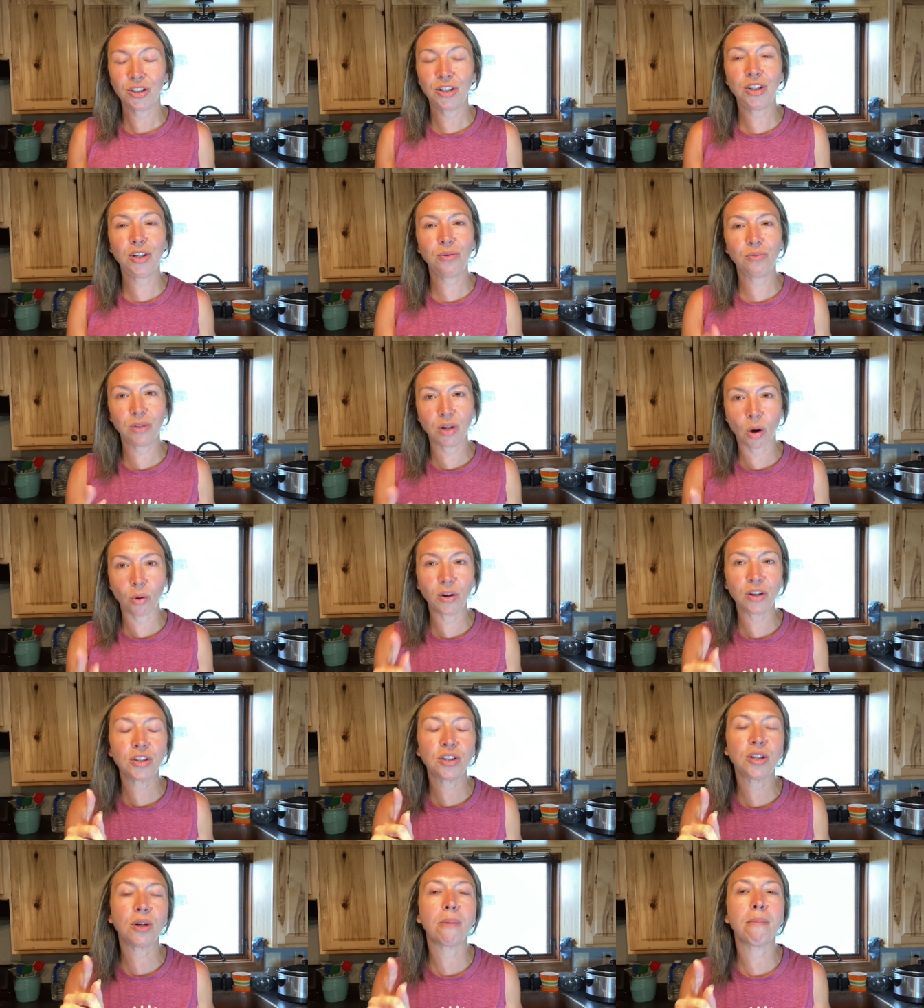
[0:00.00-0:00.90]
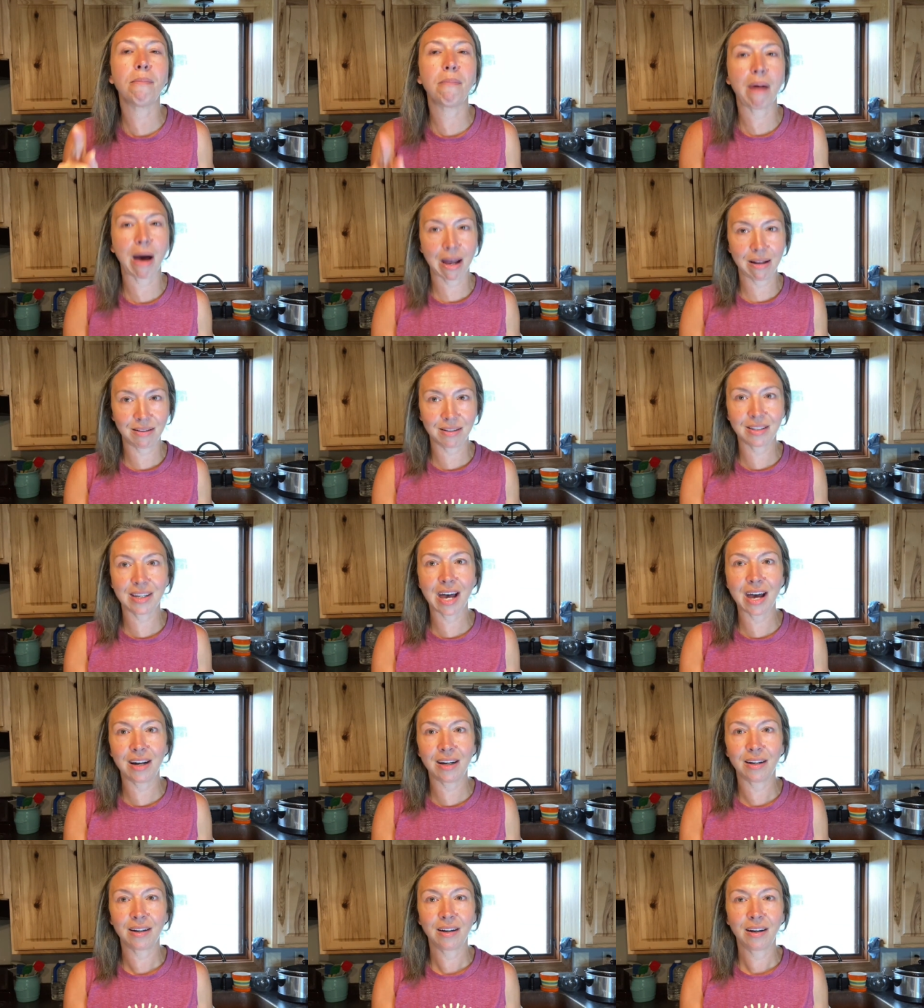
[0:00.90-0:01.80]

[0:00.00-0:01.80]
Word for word: do you notice your mindset